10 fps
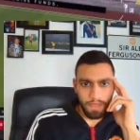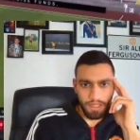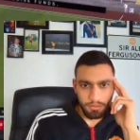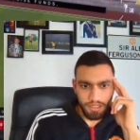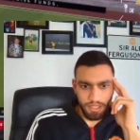
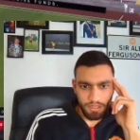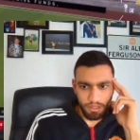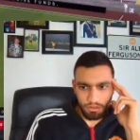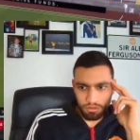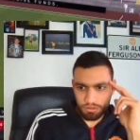Can we get a
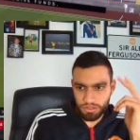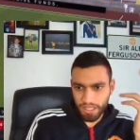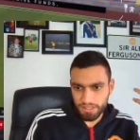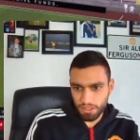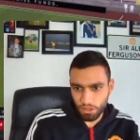goal? Who's
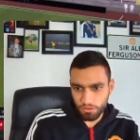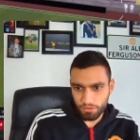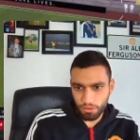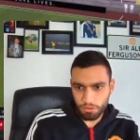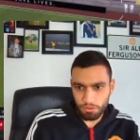Antony off
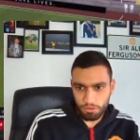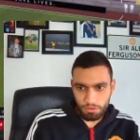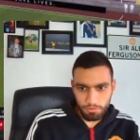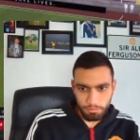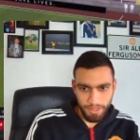for?
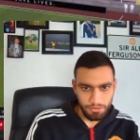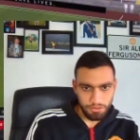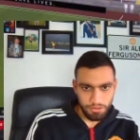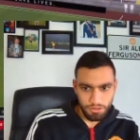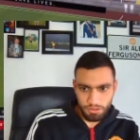
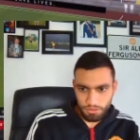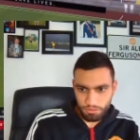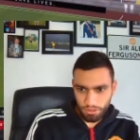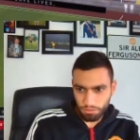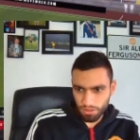Mount.
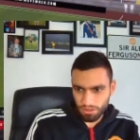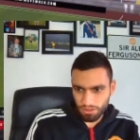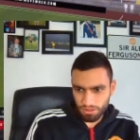Wait, what?